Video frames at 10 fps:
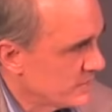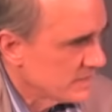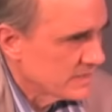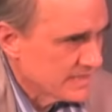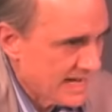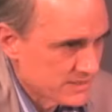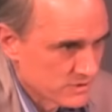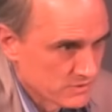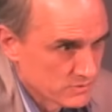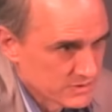we should attach
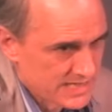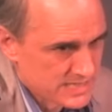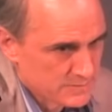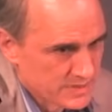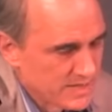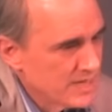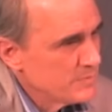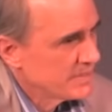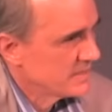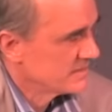to the New Testament
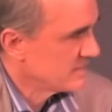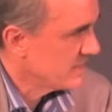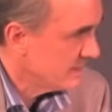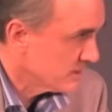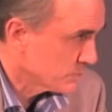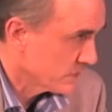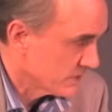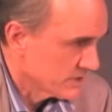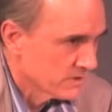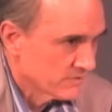because it's his
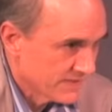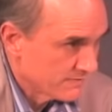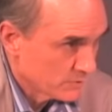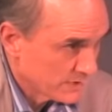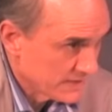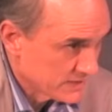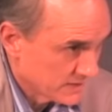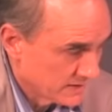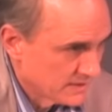personal favorite religion.